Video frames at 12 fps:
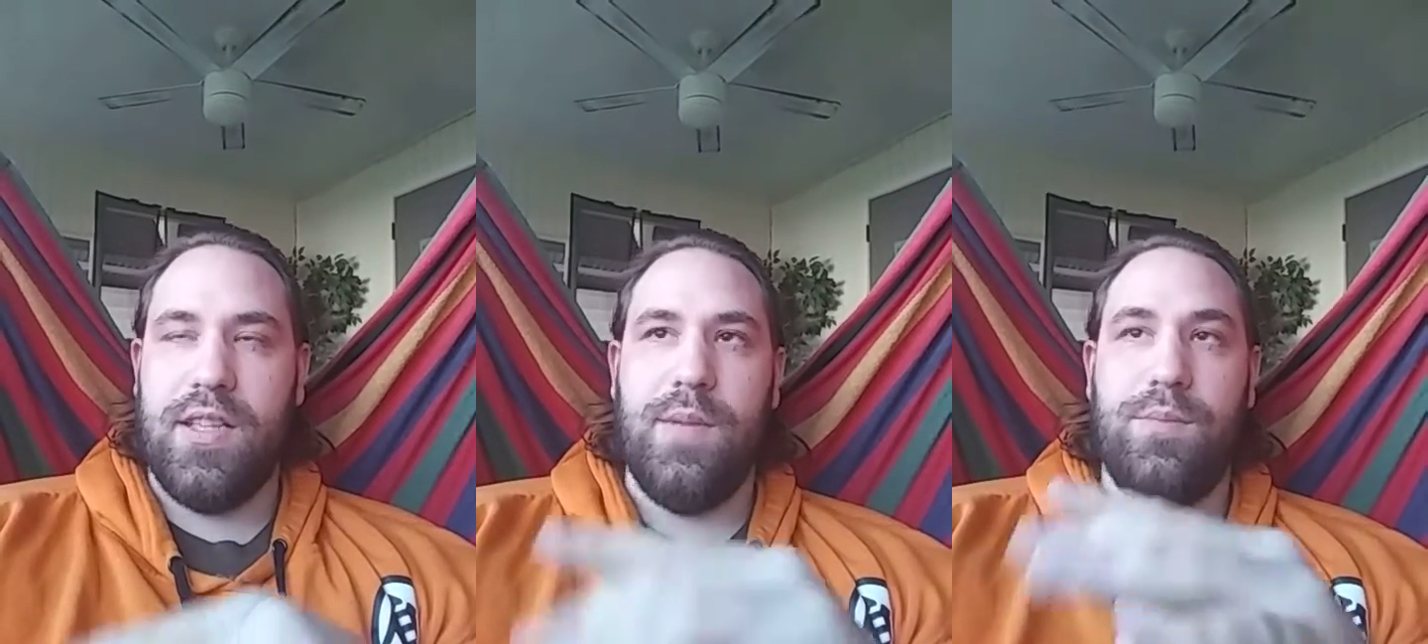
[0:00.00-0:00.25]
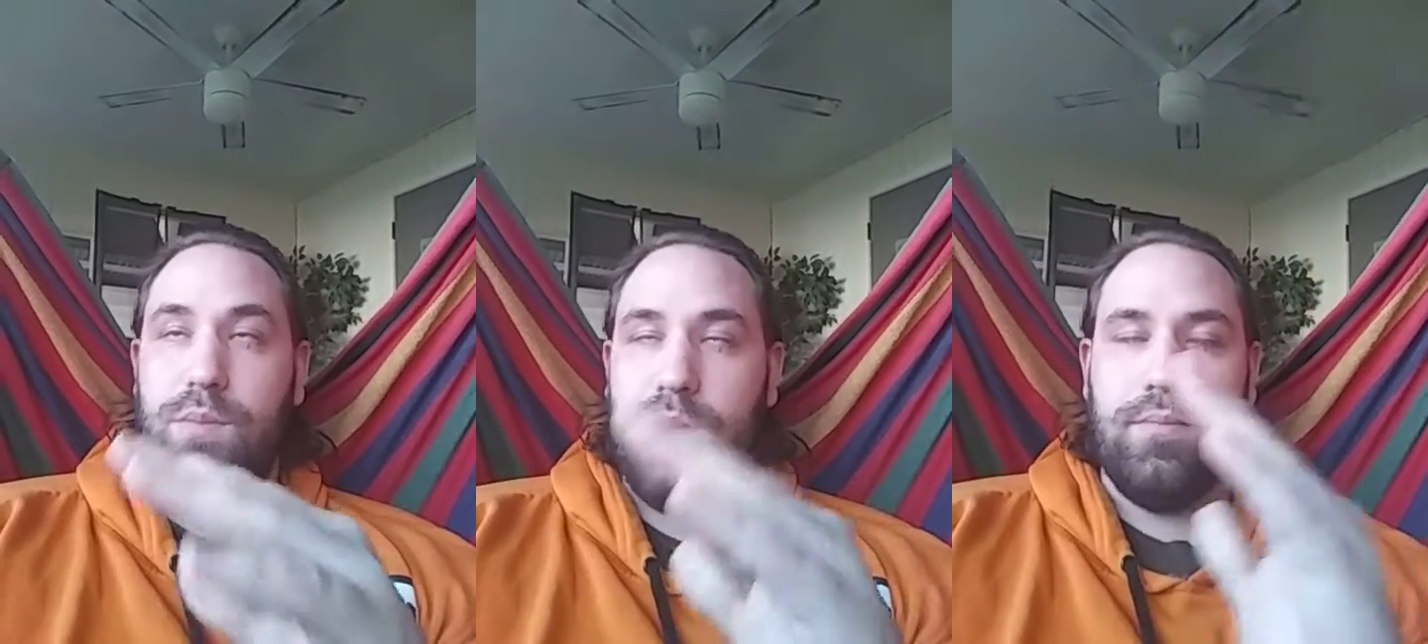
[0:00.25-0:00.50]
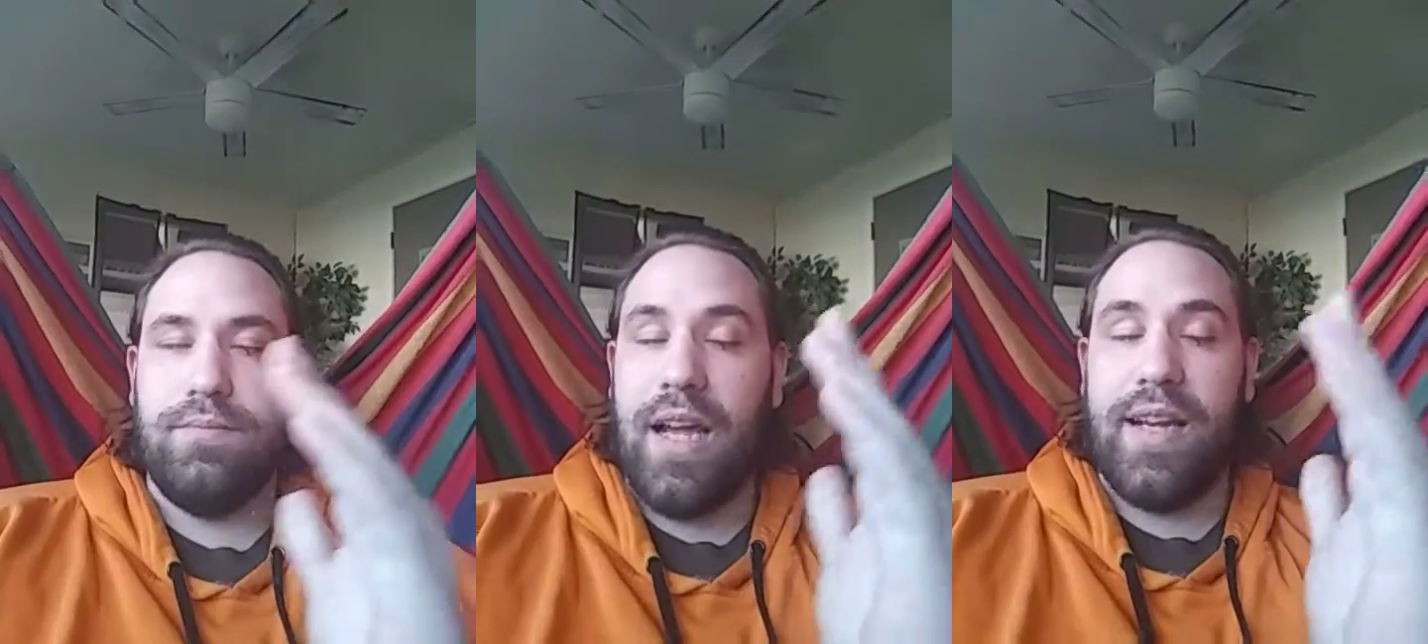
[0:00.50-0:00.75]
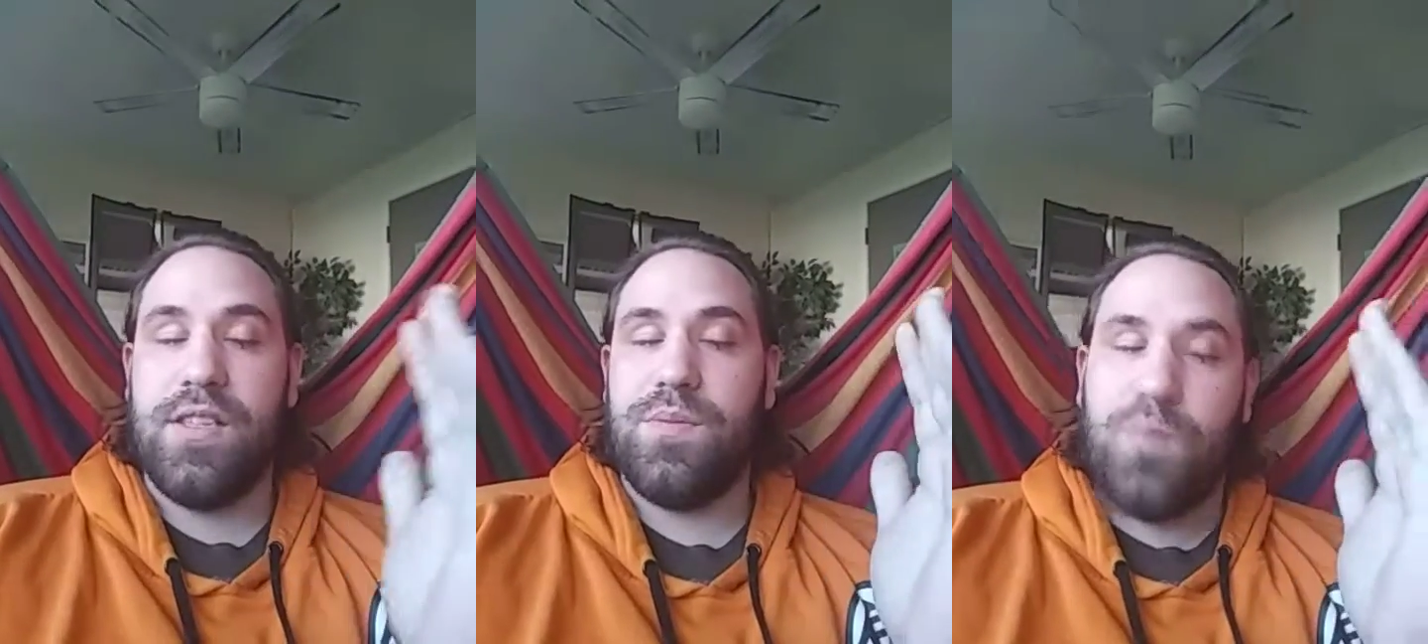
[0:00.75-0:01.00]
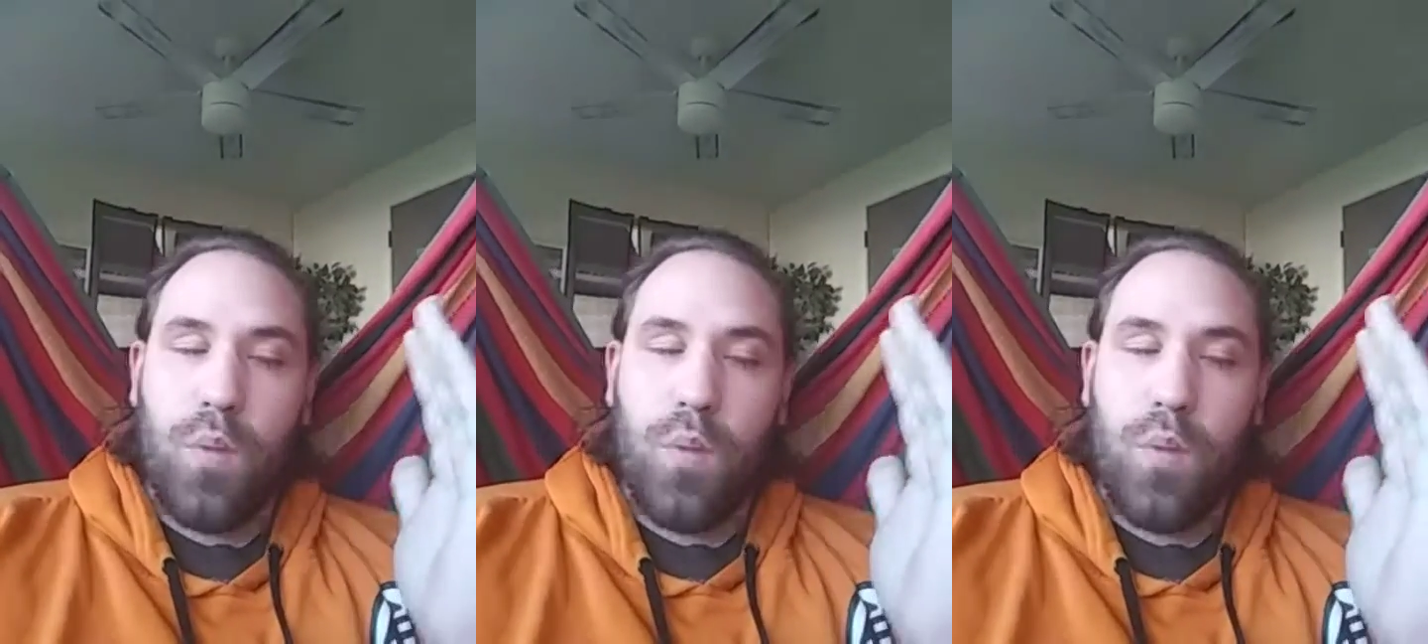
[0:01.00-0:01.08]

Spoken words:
I guess